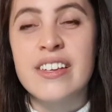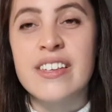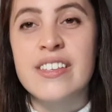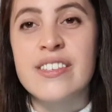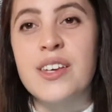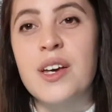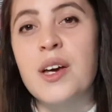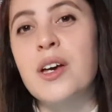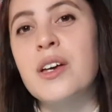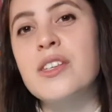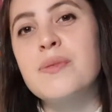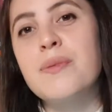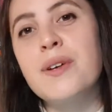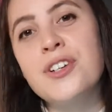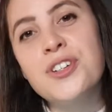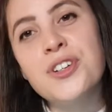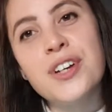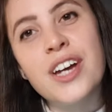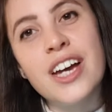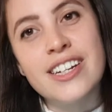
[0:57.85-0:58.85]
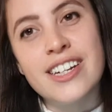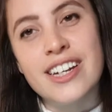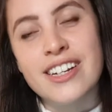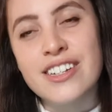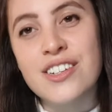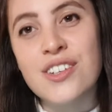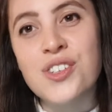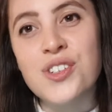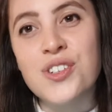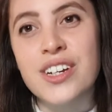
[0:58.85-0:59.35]
So special care
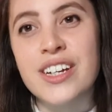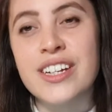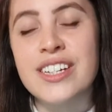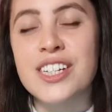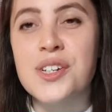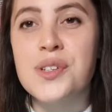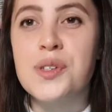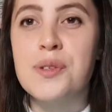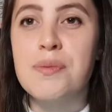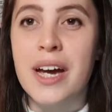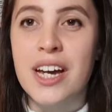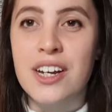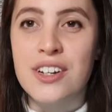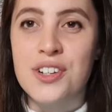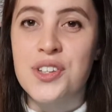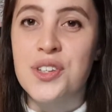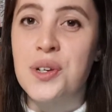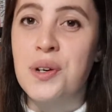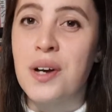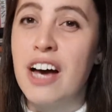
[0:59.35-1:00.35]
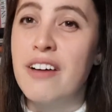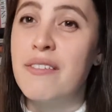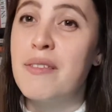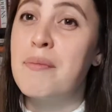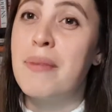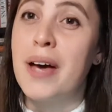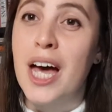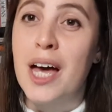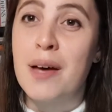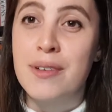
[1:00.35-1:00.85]
dentistry deals with patients who have
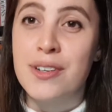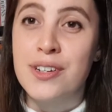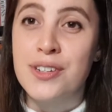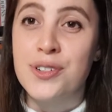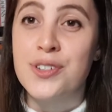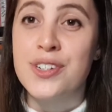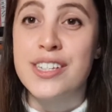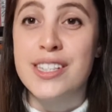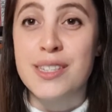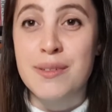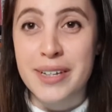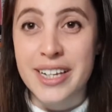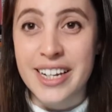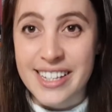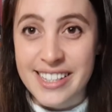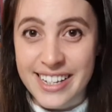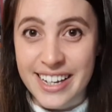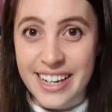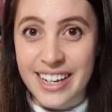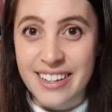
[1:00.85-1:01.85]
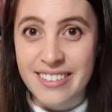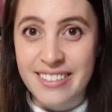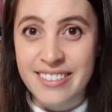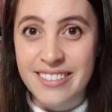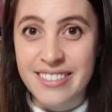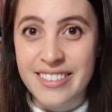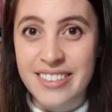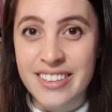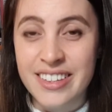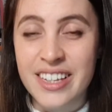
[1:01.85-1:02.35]
impairment or disability.
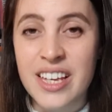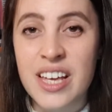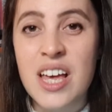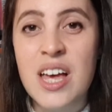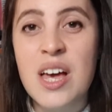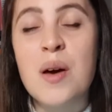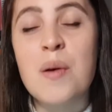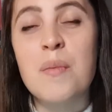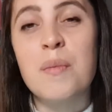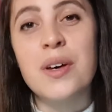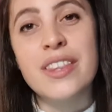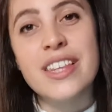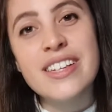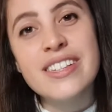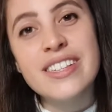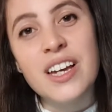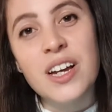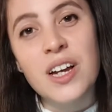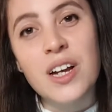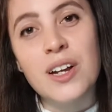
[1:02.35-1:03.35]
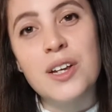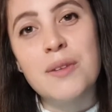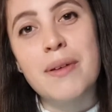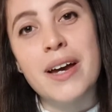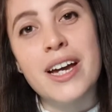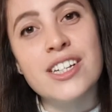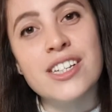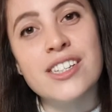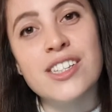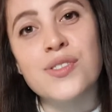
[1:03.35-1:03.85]
But this can include
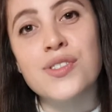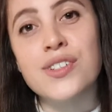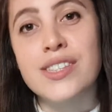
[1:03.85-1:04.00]
patients, for